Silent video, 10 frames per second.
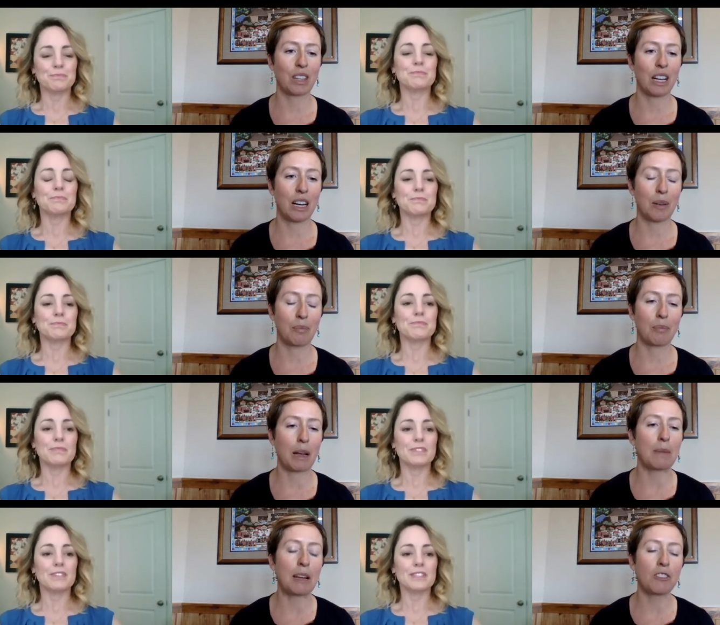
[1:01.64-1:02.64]
Speaker 1: mm-hmm. uh, my,
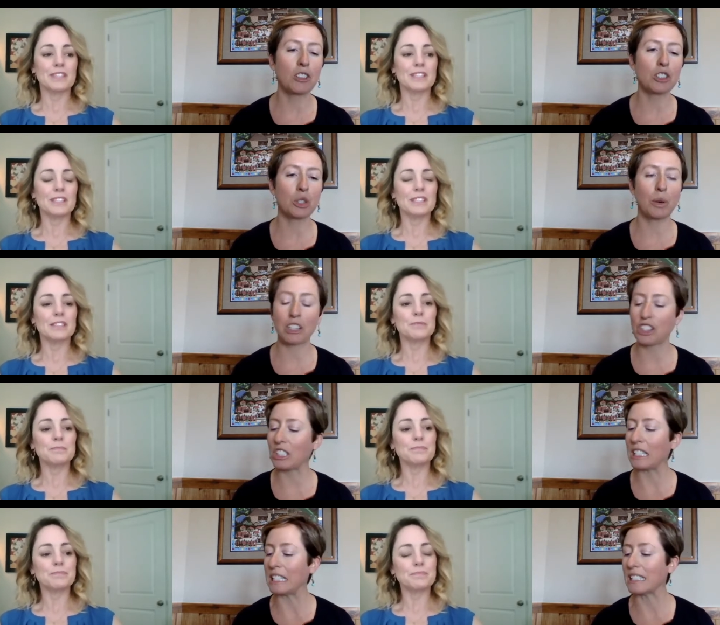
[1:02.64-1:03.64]
my first question
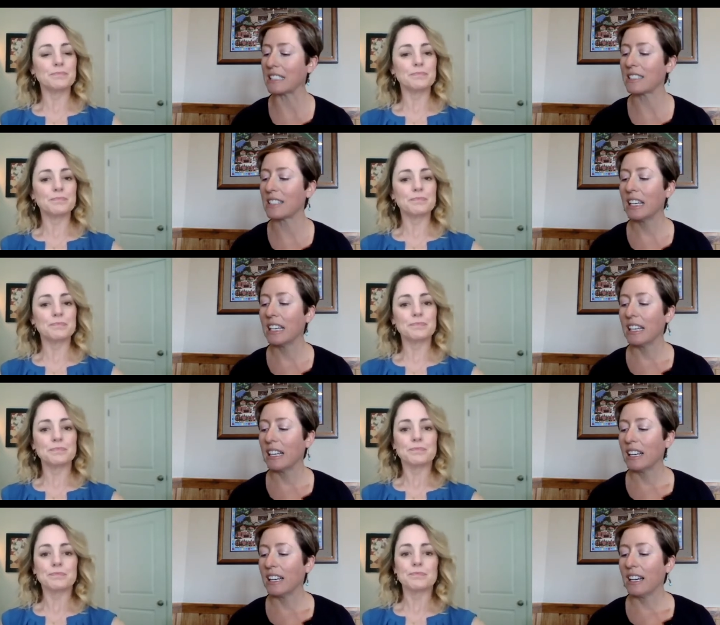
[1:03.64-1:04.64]
is,
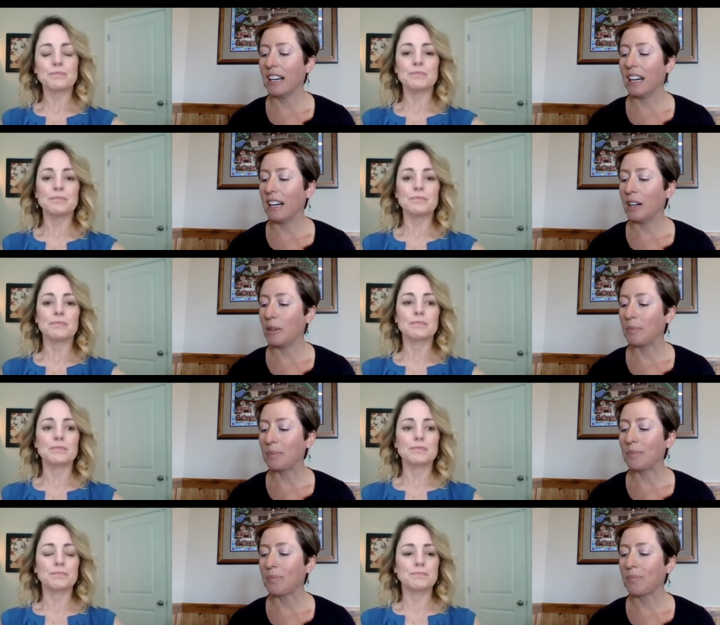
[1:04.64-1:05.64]
um,
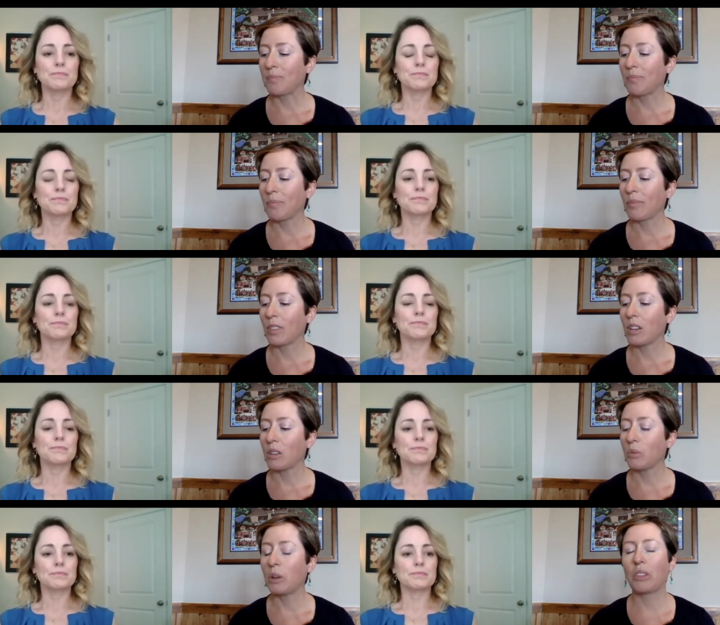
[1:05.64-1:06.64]

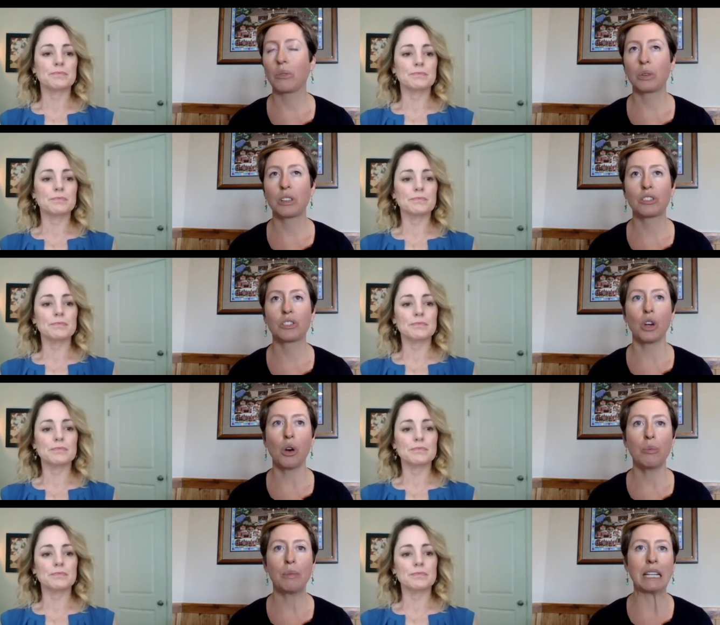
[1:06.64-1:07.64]
with, with so
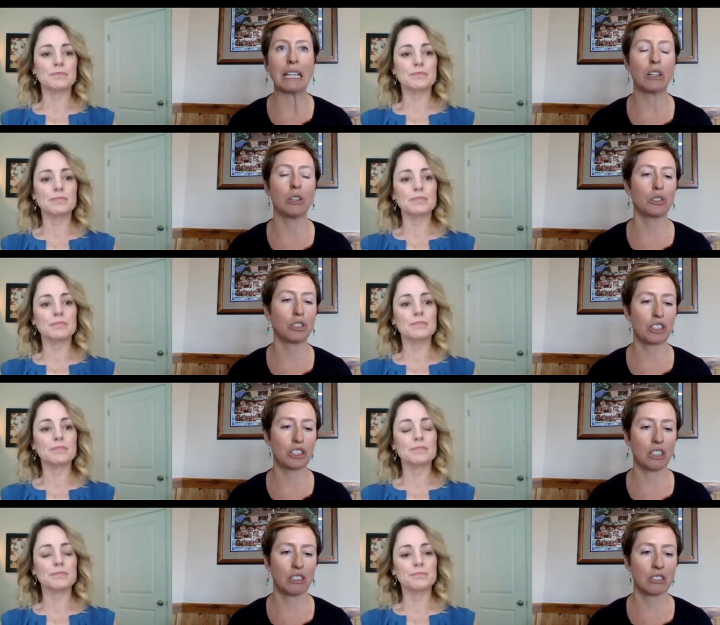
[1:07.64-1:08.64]
many older
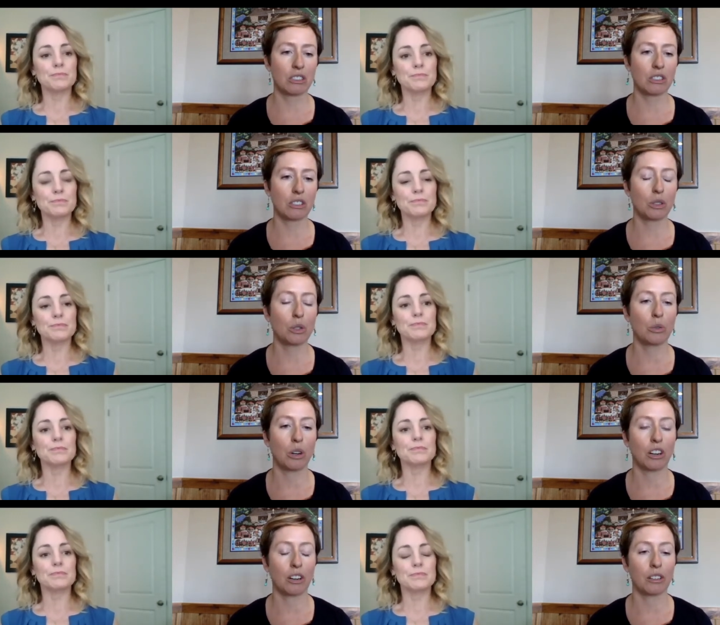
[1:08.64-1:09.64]
adults who
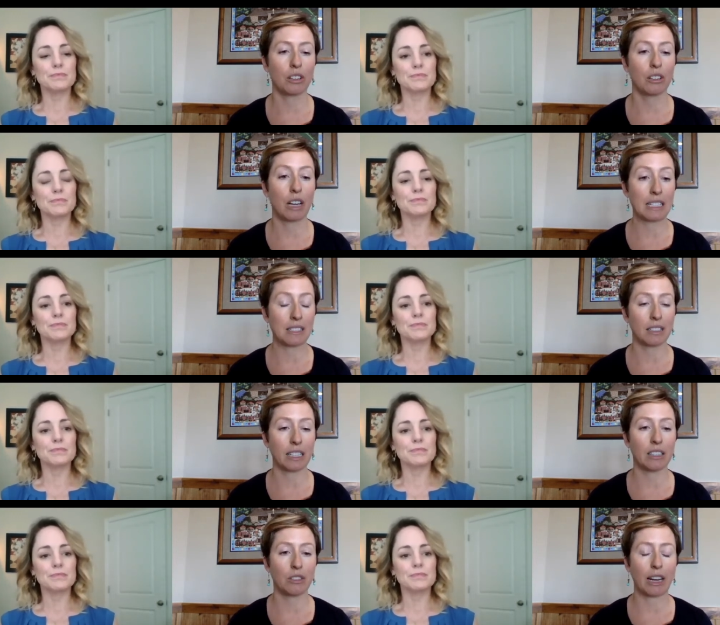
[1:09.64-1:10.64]
are
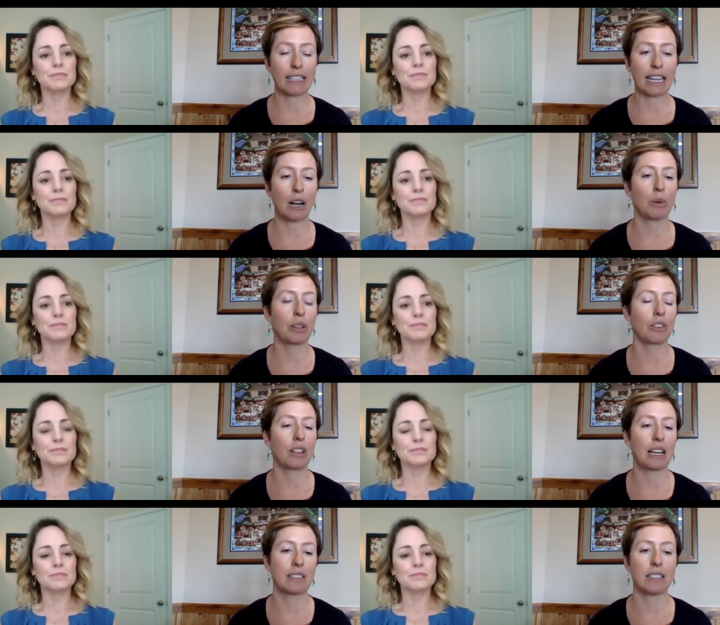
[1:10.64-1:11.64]
isolated right now, whether
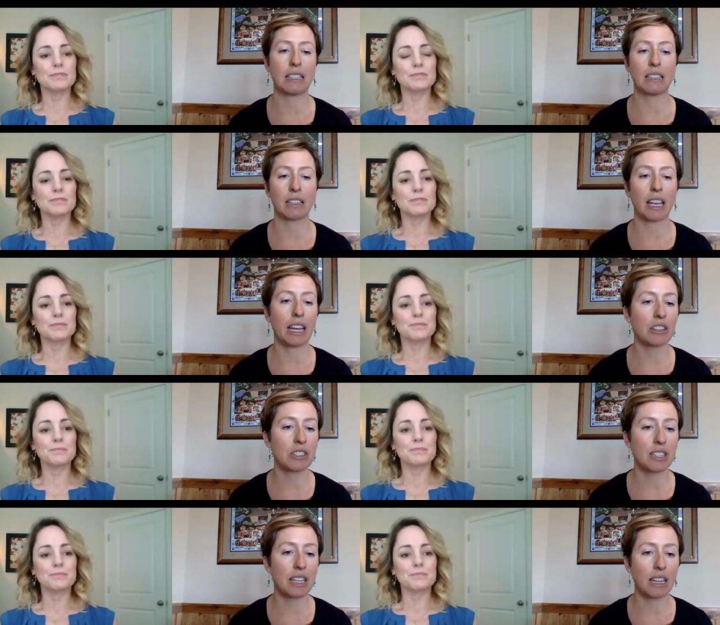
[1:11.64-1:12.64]
that's in a care
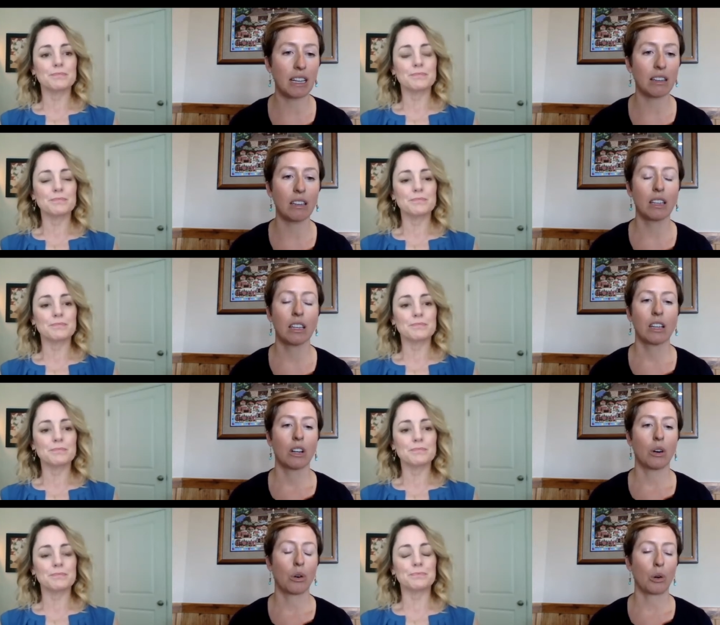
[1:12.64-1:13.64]
setting
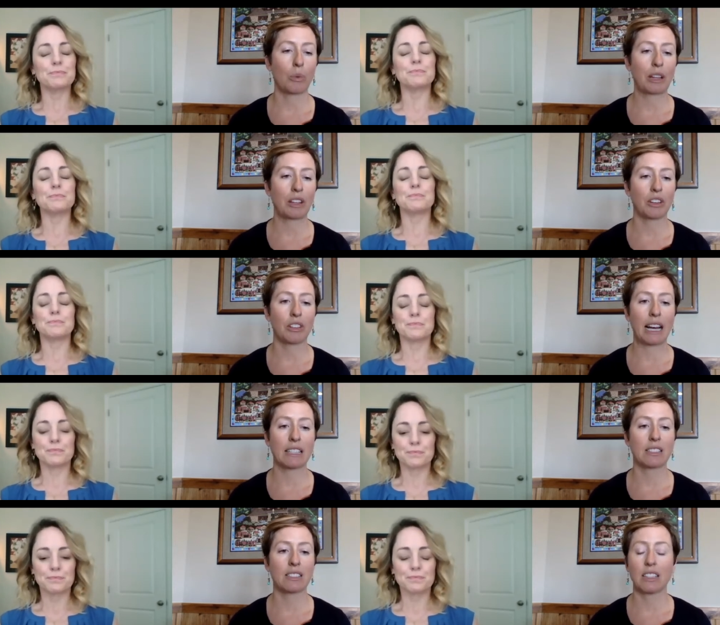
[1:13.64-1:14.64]
or whether
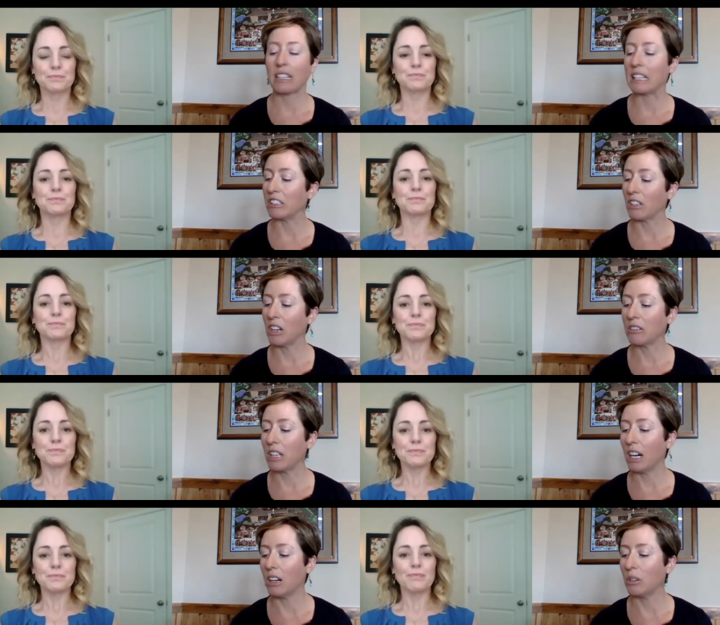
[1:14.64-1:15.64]
that's in their own
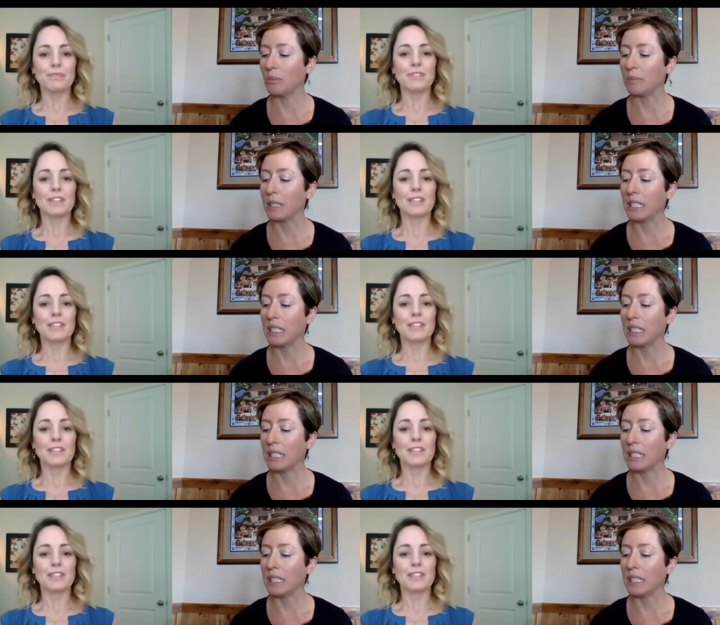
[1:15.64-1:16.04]
home,